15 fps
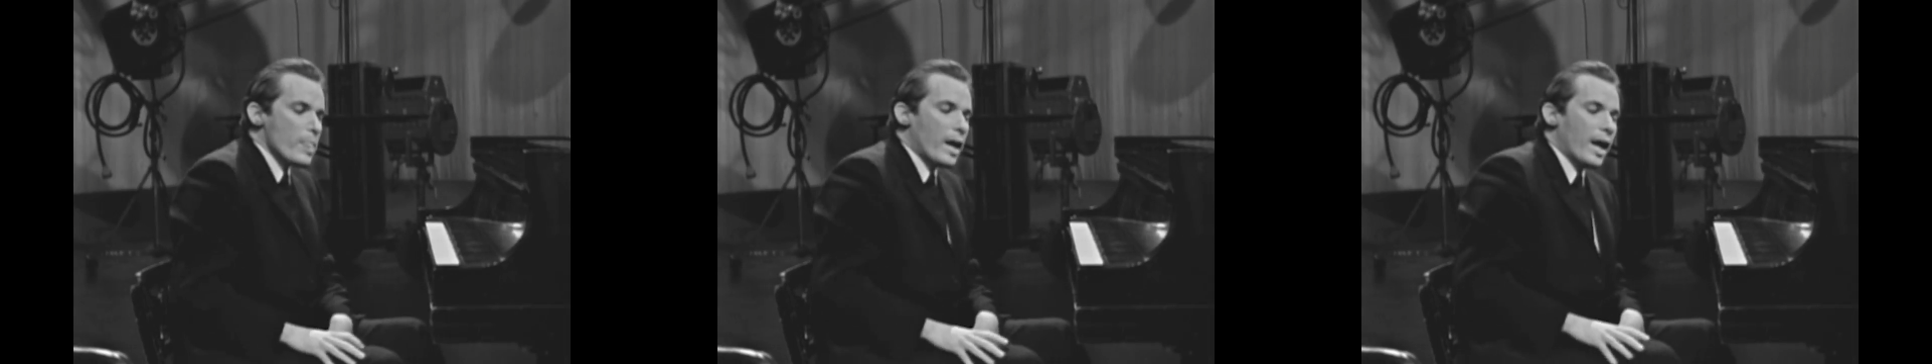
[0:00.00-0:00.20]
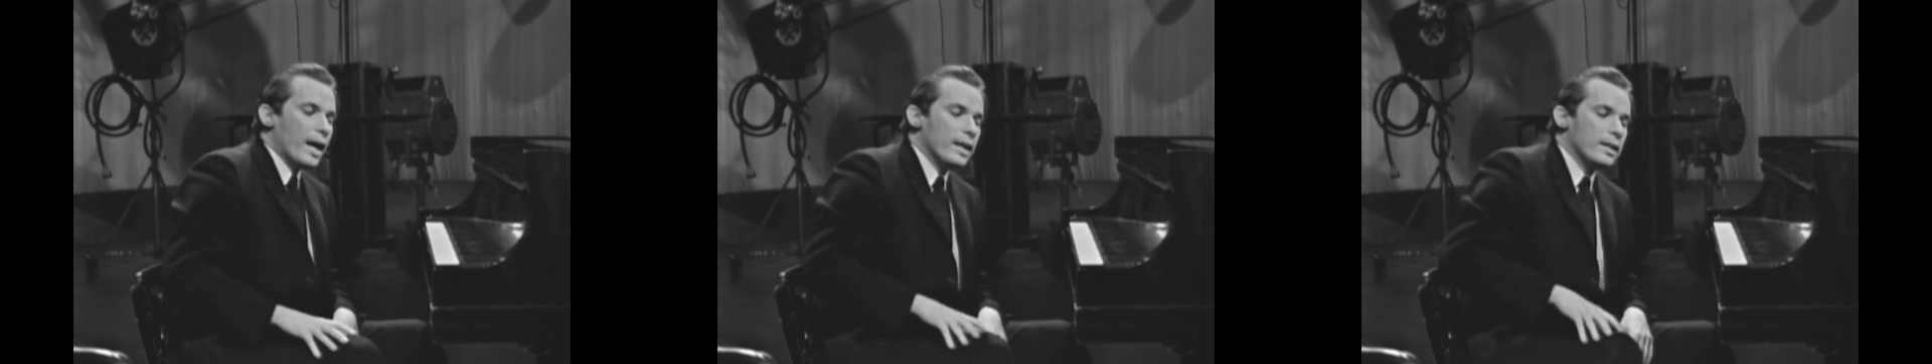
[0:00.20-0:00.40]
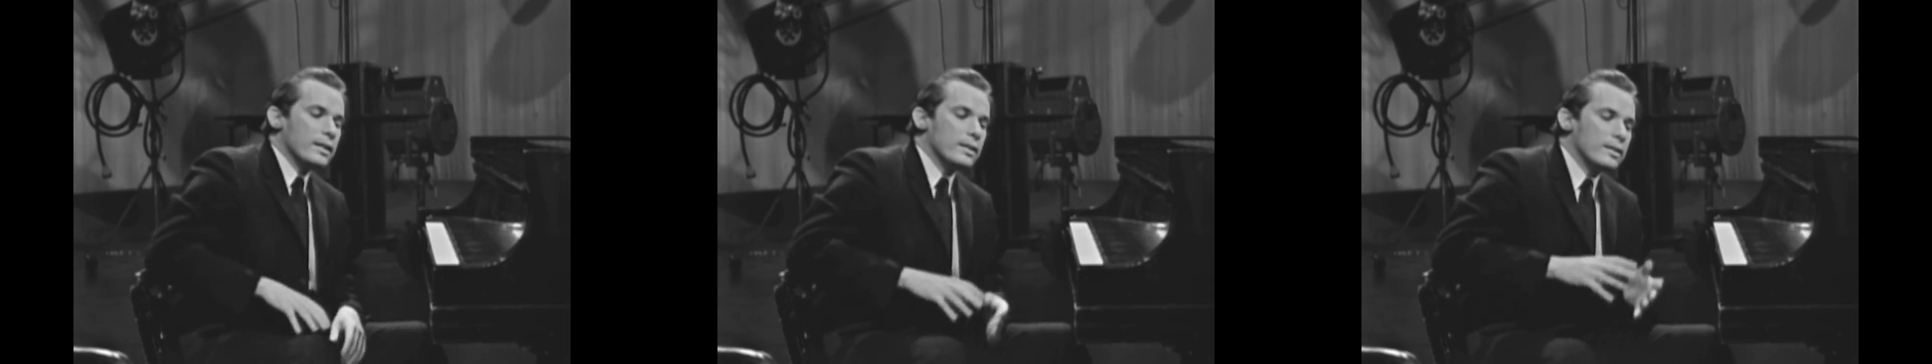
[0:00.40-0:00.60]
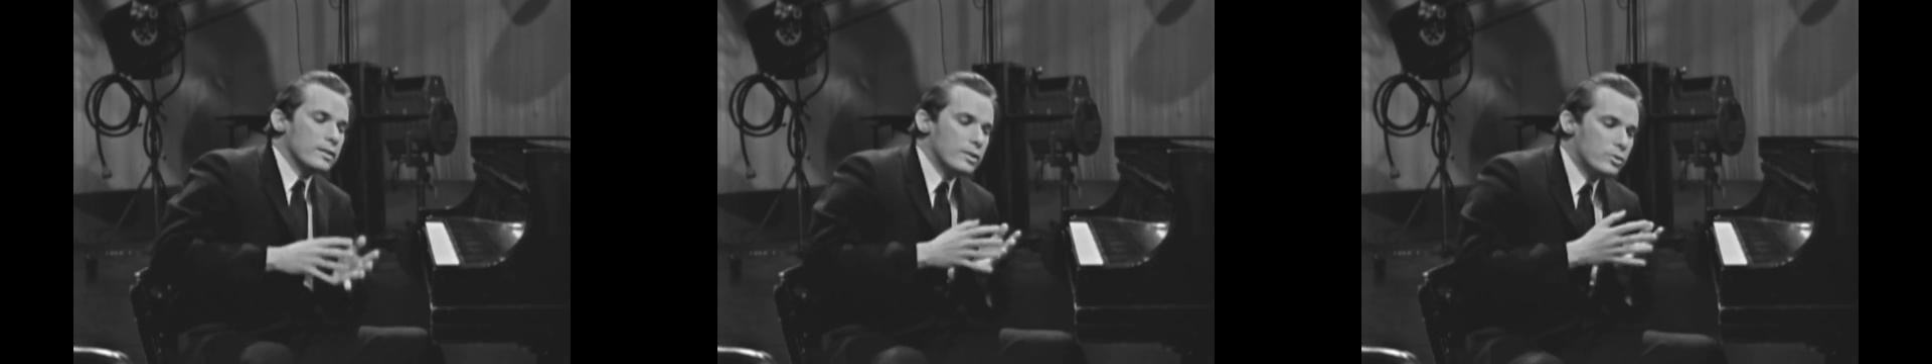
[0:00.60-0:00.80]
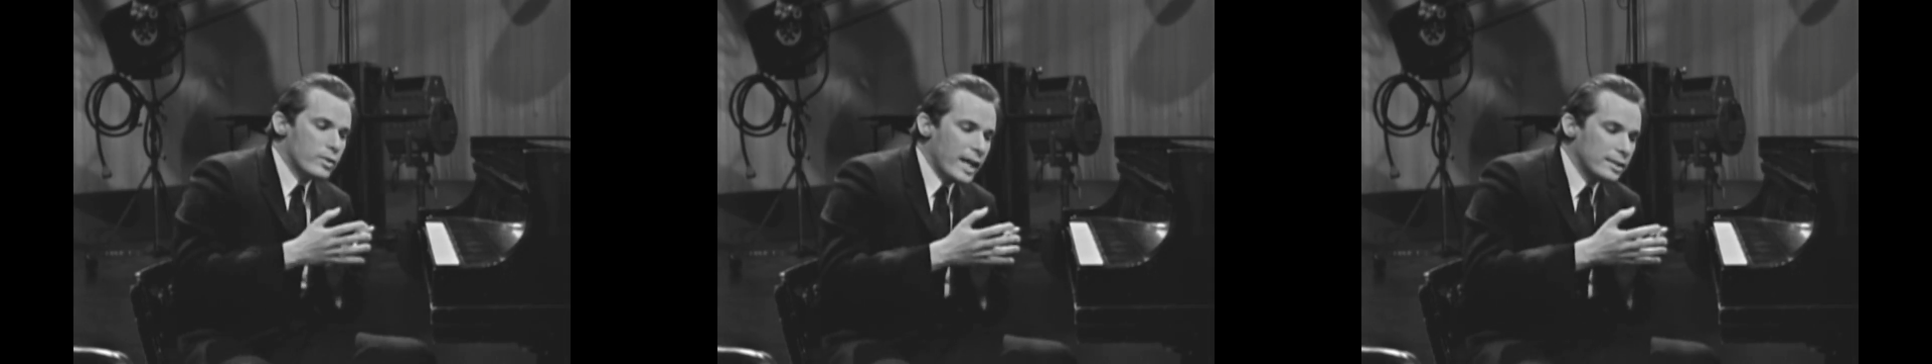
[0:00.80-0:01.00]
And
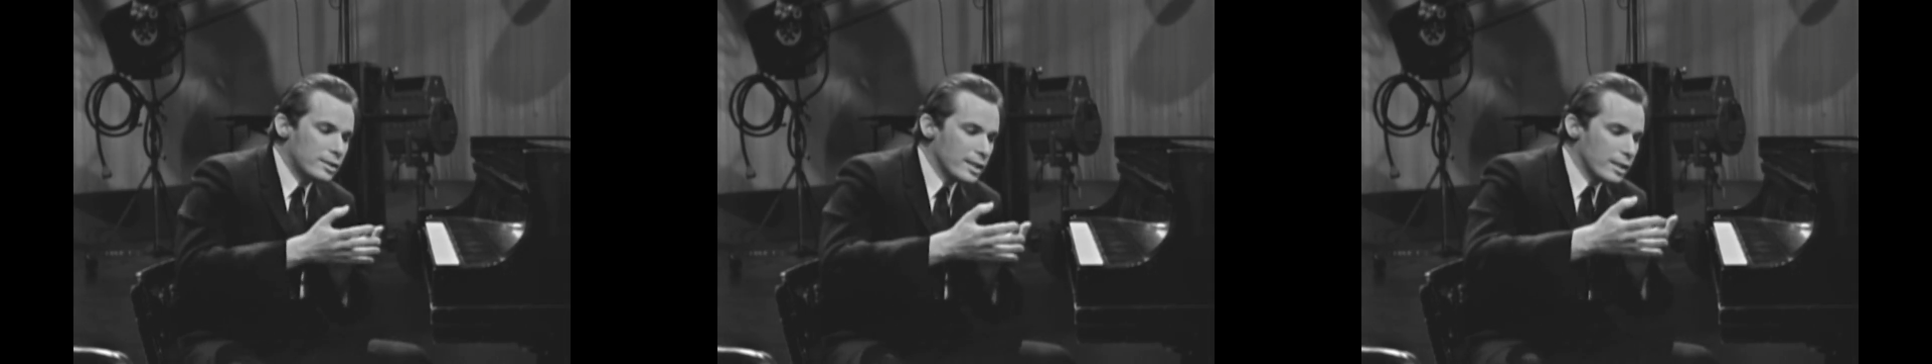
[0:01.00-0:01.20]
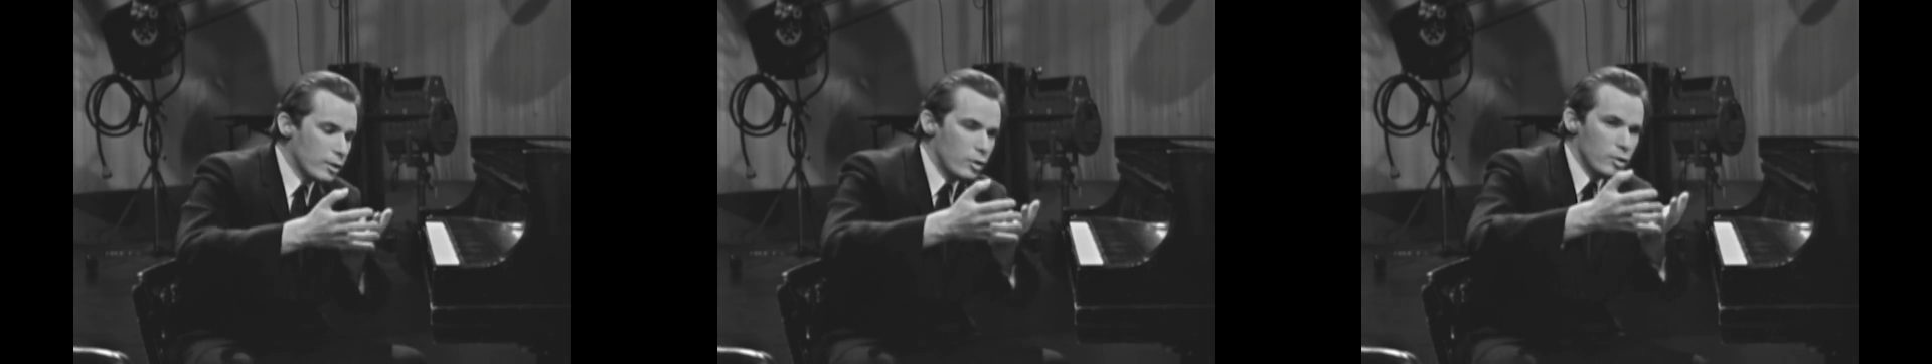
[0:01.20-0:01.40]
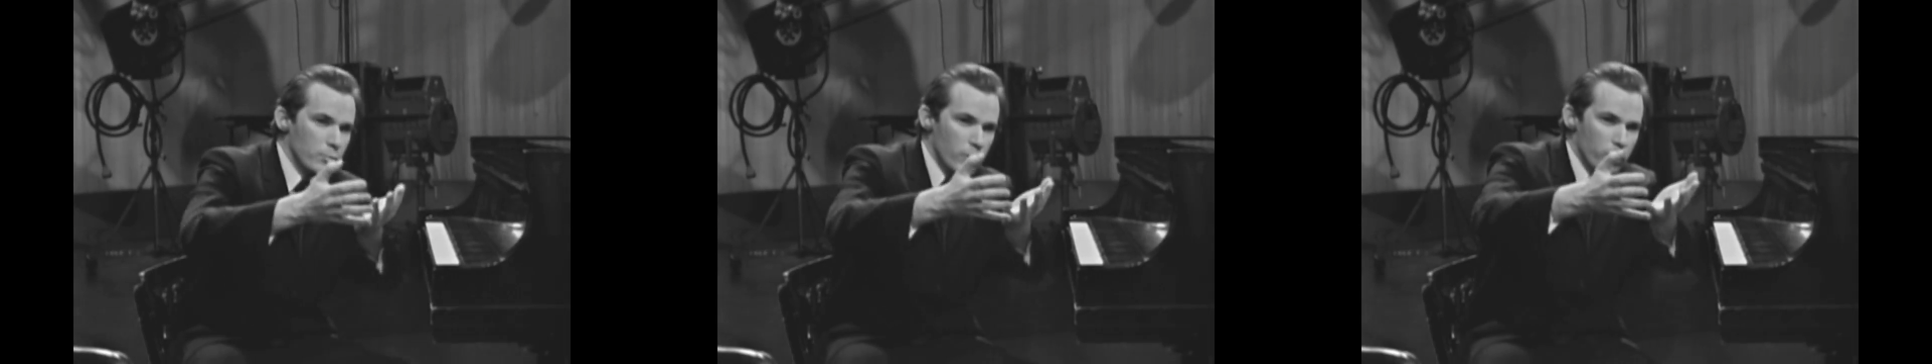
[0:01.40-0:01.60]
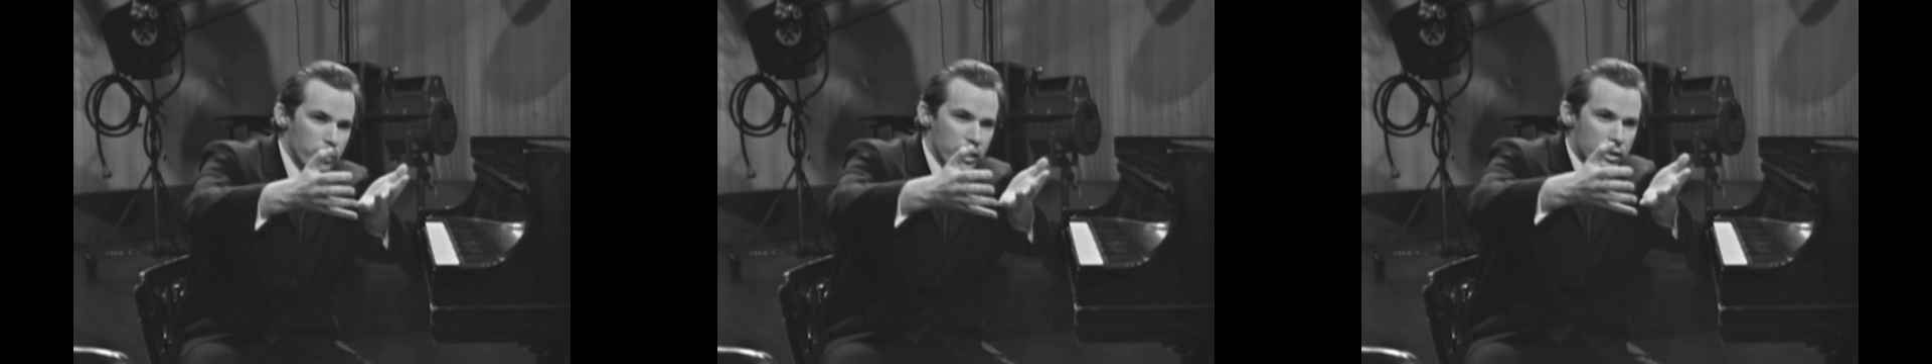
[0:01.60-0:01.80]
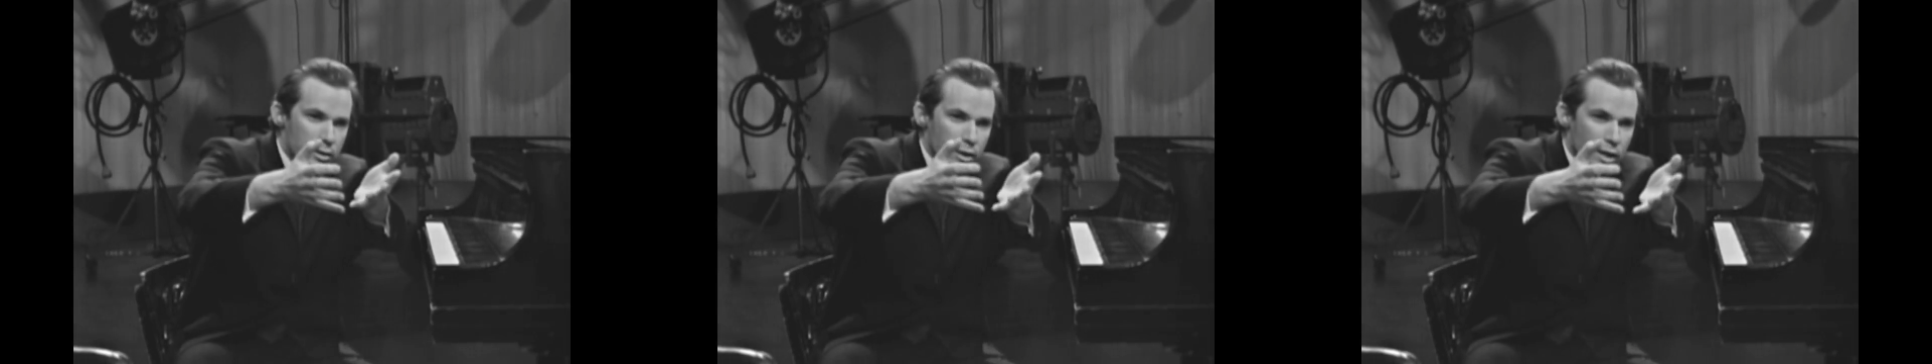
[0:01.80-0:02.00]
gradually the whole
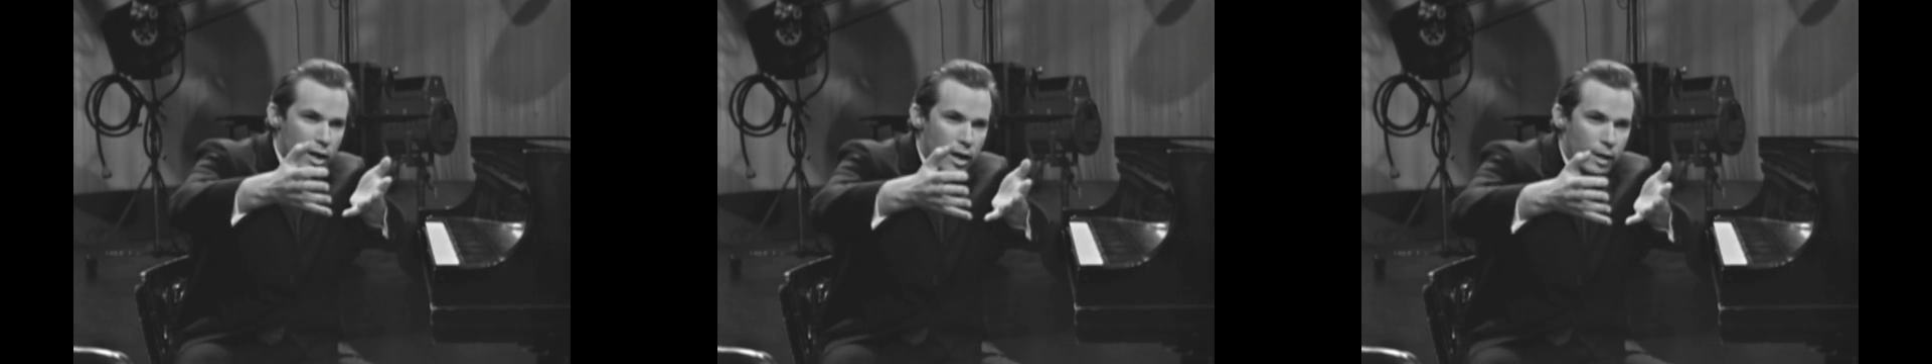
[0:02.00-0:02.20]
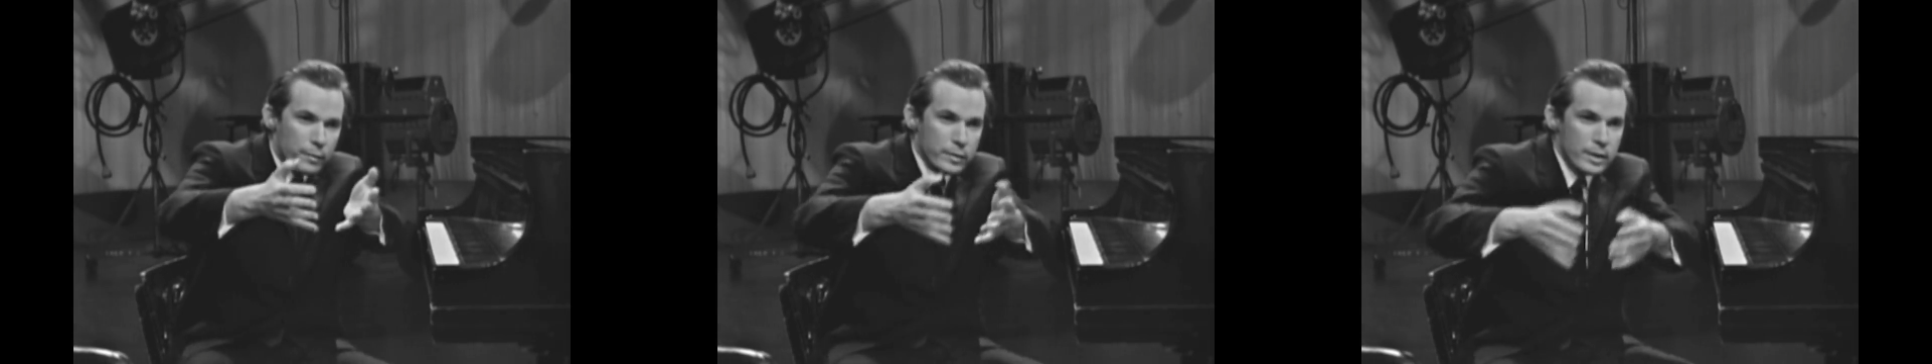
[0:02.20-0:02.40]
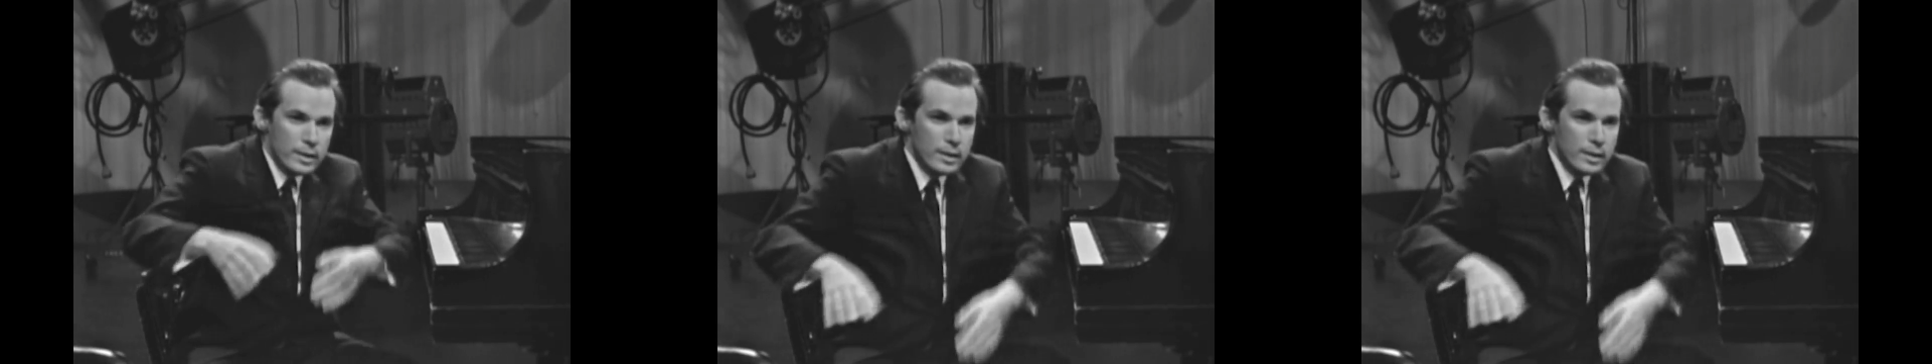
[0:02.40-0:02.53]
movement took off.